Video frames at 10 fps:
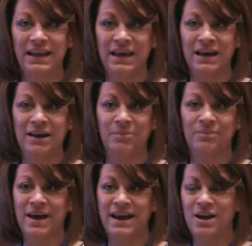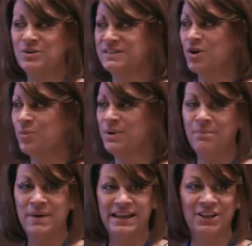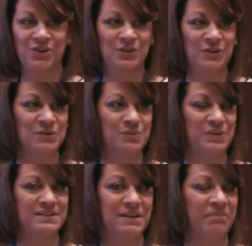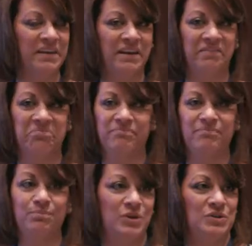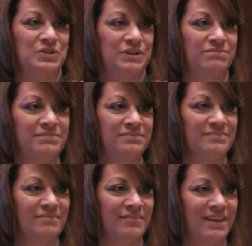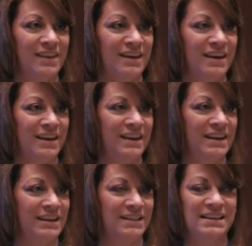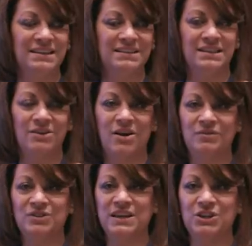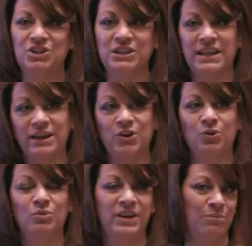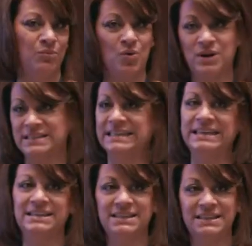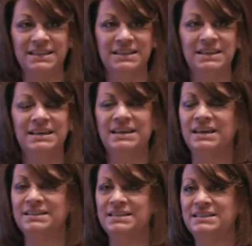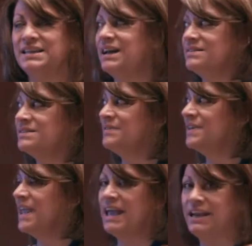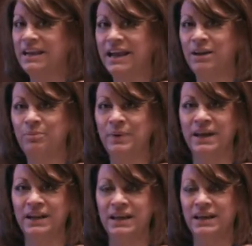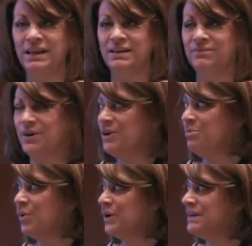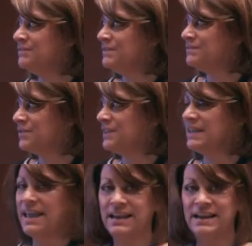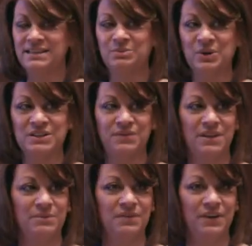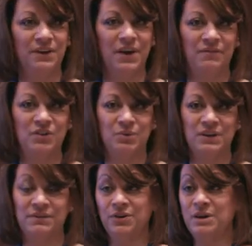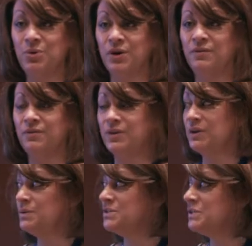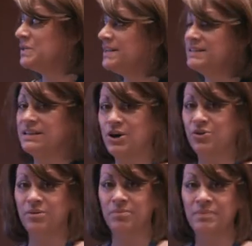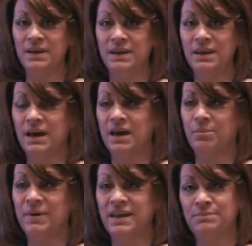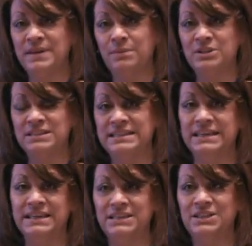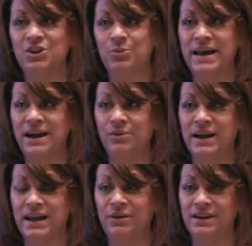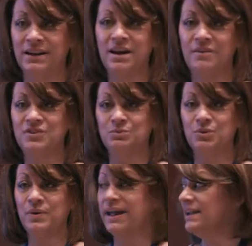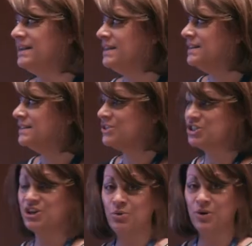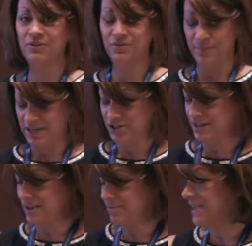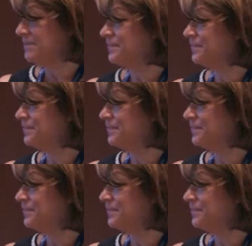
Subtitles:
I always open up my interviews with something personal. And I lead into the conversation later, get more, dig into the details of the candidate. But very important for the candidate experience for them to feel comfortable, and very important for you to get to know them and be able to dig into their background in a comfortable way. They'll share more information that way.